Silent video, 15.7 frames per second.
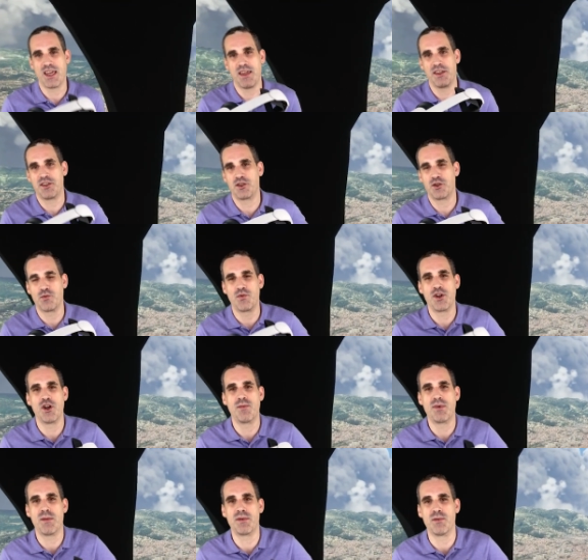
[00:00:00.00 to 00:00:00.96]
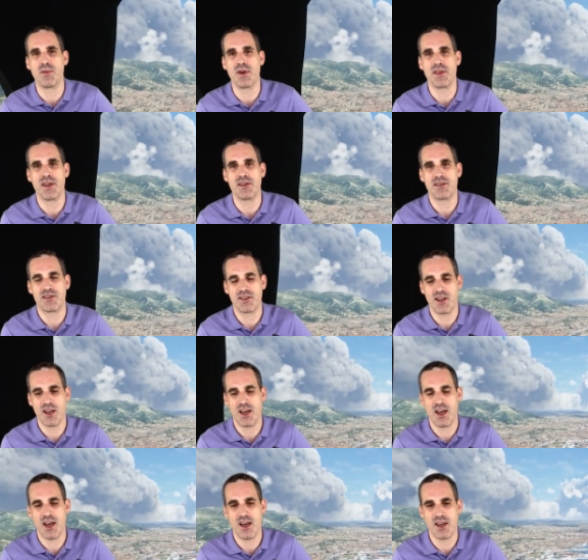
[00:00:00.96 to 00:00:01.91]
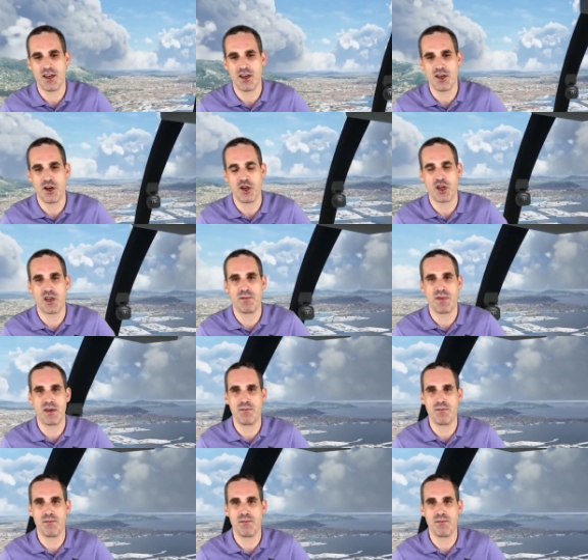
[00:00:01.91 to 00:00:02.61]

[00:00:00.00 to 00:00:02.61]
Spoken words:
yeah, this is a real problem with this. You know, you can be